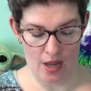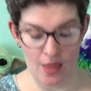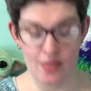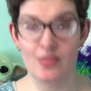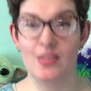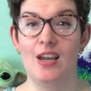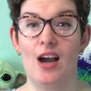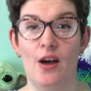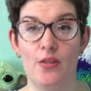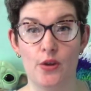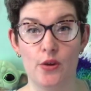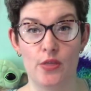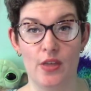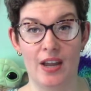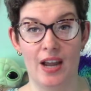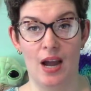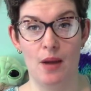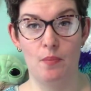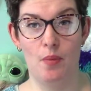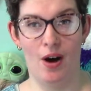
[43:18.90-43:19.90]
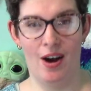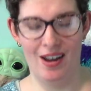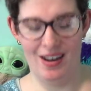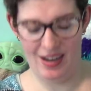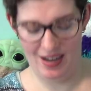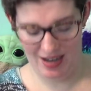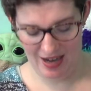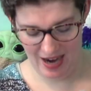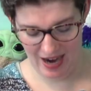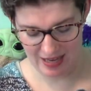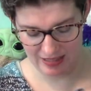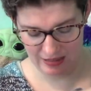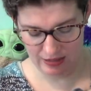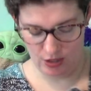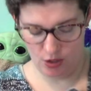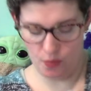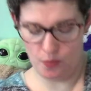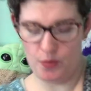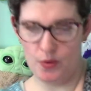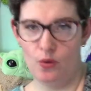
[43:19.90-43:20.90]
The other thing I bought at
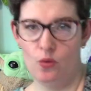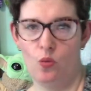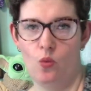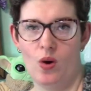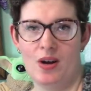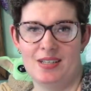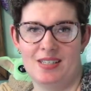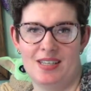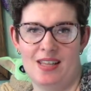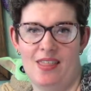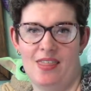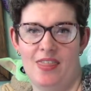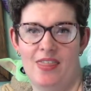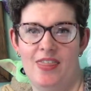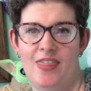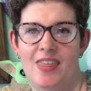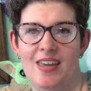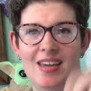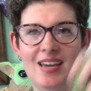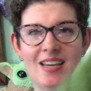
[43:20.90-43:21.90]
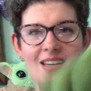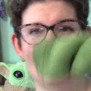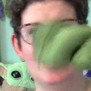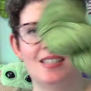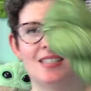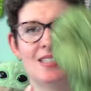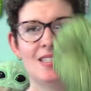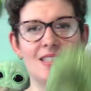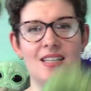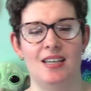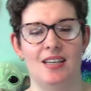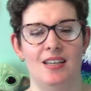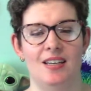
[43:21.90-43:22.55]
Loop was this